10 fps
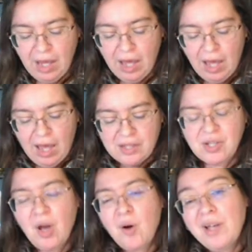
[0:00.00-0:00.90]

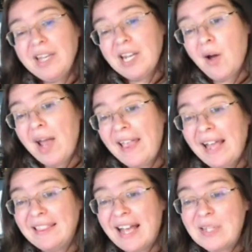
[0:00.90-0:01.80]
So, you know, and
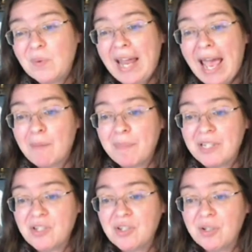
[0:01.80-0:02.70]
that's what happens
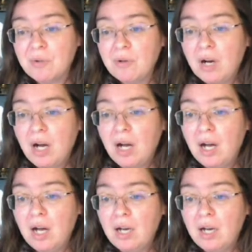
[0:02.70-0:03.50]
too. And